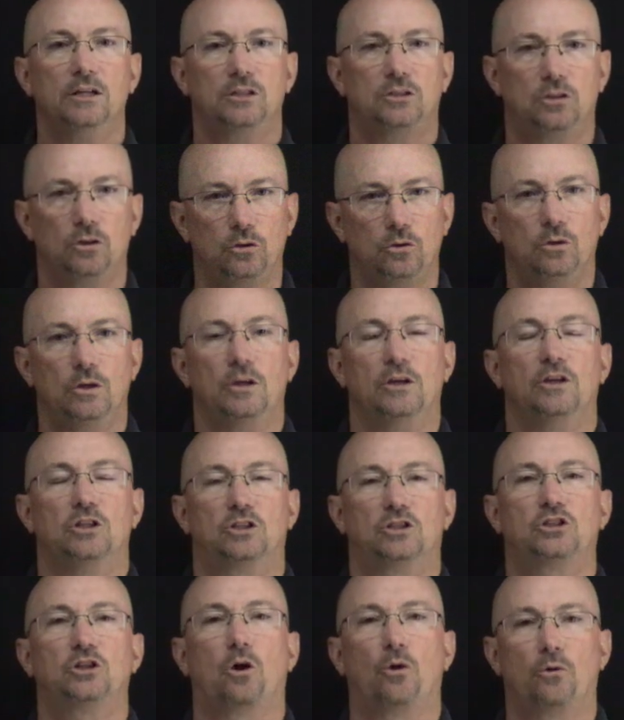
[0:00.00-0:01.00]
to
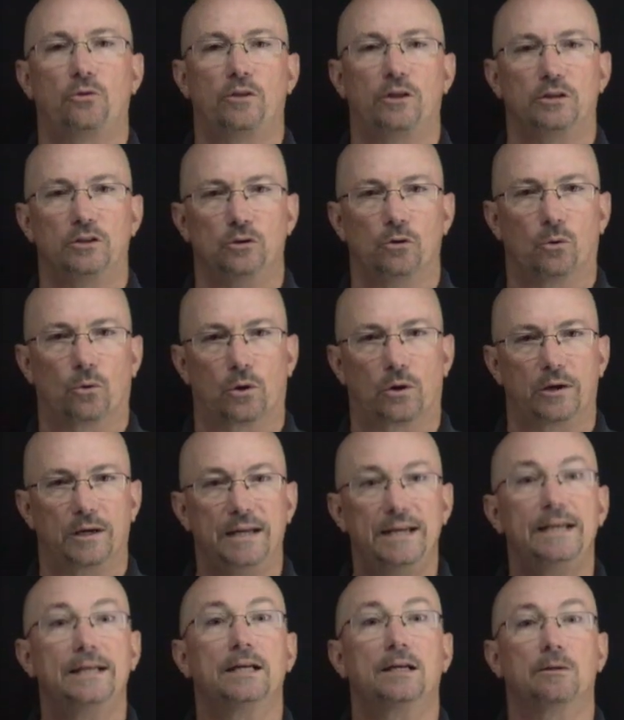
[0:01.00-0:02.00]
show that you're
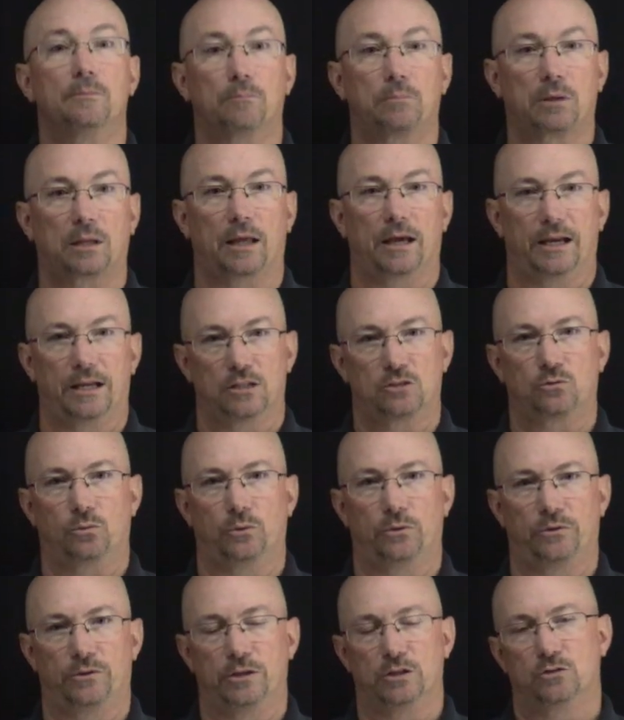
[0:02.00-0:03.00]
in compliance
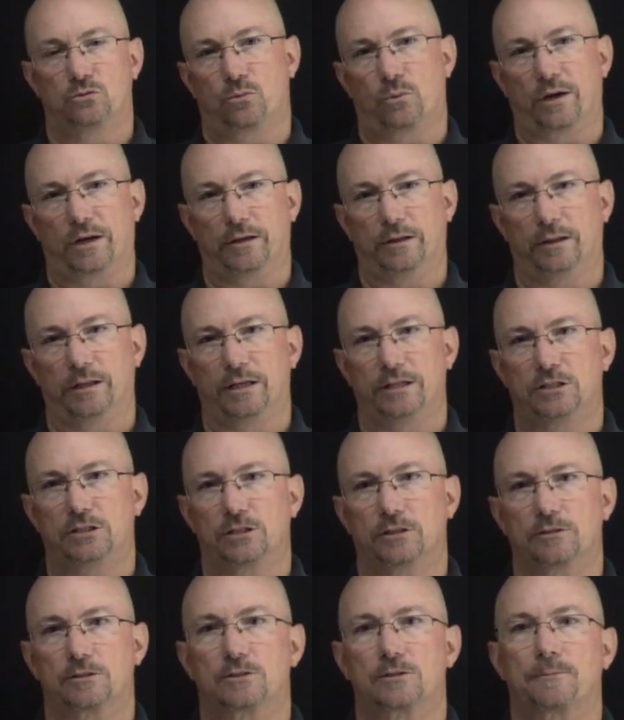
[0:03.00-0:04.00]
with these
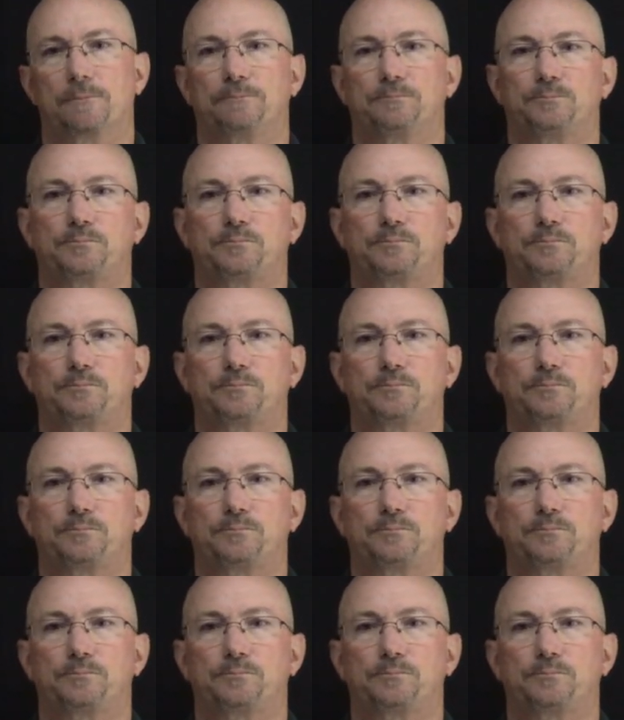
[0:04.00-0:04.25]
regulations.